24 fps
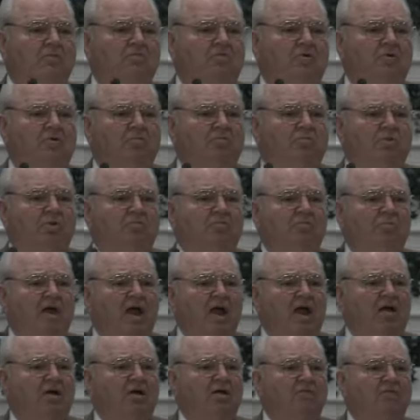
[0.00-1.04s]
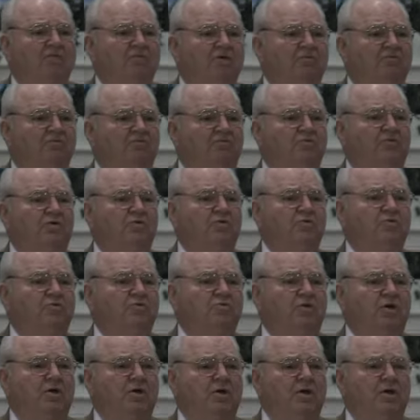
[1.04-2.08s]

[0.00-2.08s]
for preparing the food.